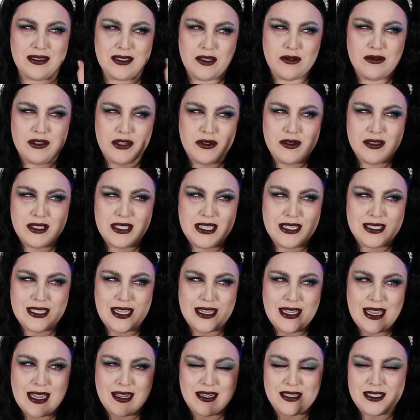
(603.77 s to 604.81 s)
outdoorsy as
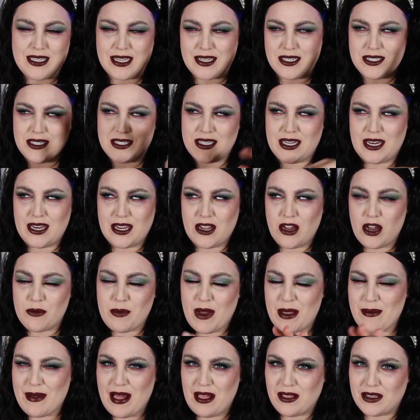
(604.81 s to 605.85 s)
I get is like sitting on
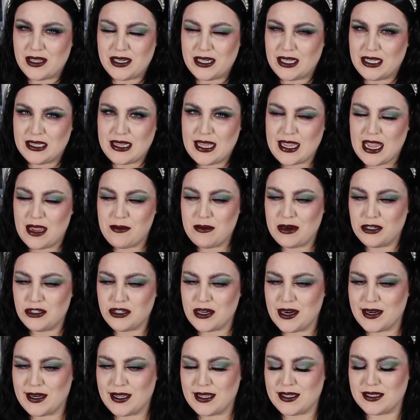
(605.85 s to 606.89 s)
my balcony. Like, I'm not
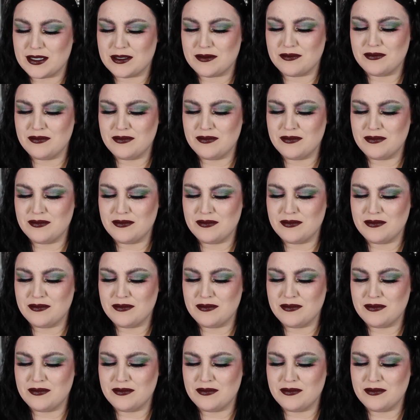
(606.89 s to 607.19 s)
trying to,